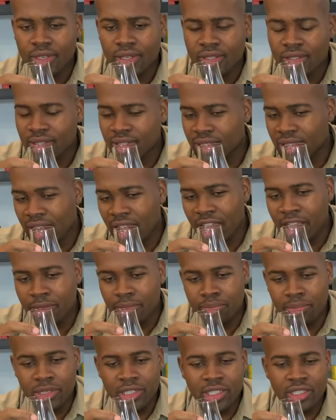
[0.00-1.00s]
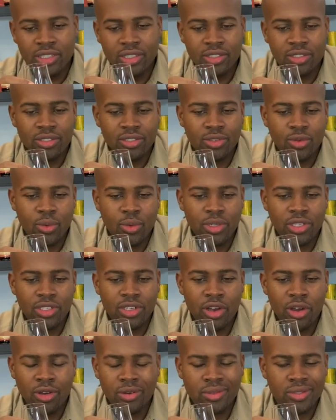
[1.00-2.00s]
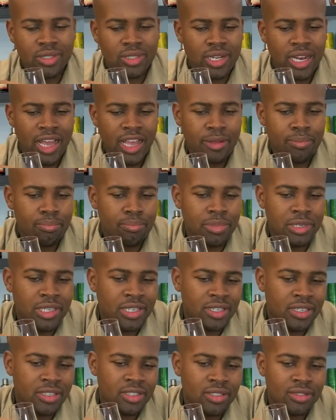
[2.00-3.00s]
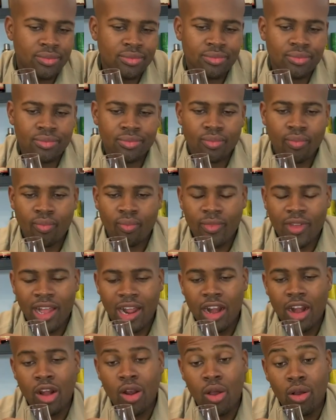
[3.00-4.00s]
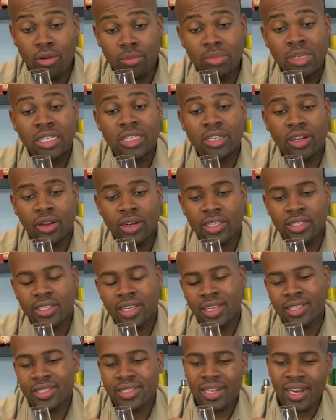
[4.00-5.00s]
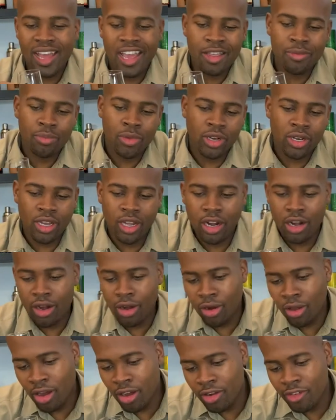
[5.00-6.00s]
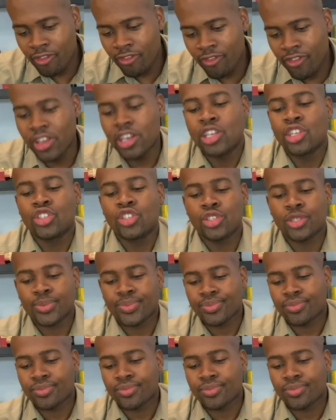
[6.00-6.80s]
slight burn going down, slight burn, a long burn honestly, a slight but a long finish.